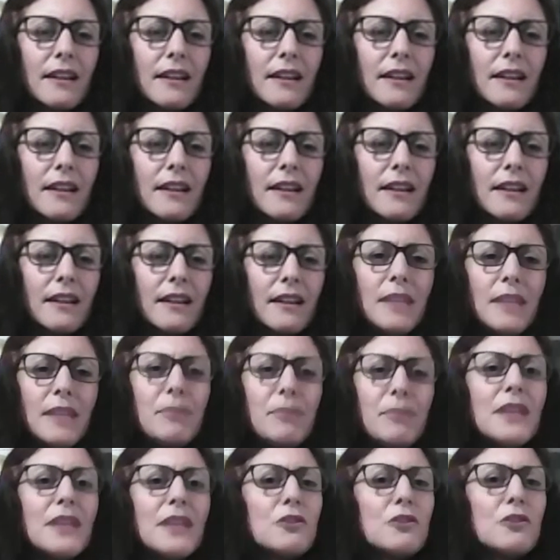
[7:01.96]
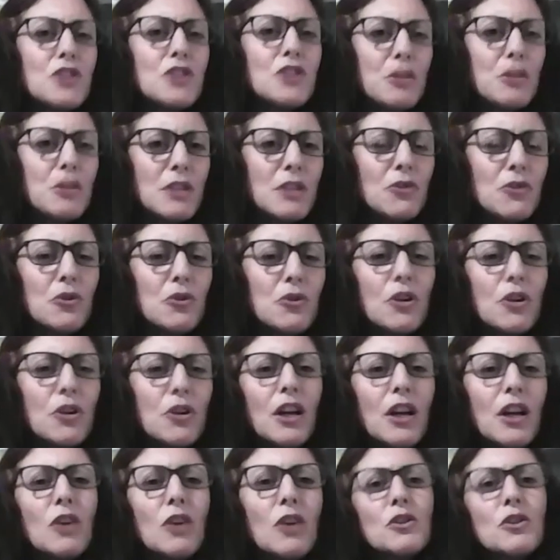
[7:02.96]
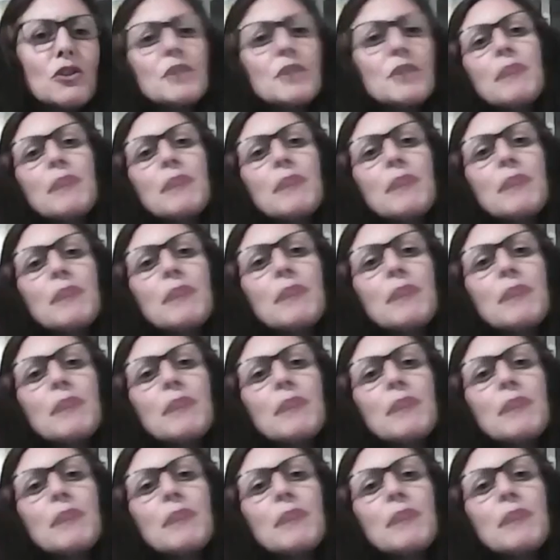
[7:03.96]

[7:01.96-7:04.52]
In pedagogy, we talk a lot about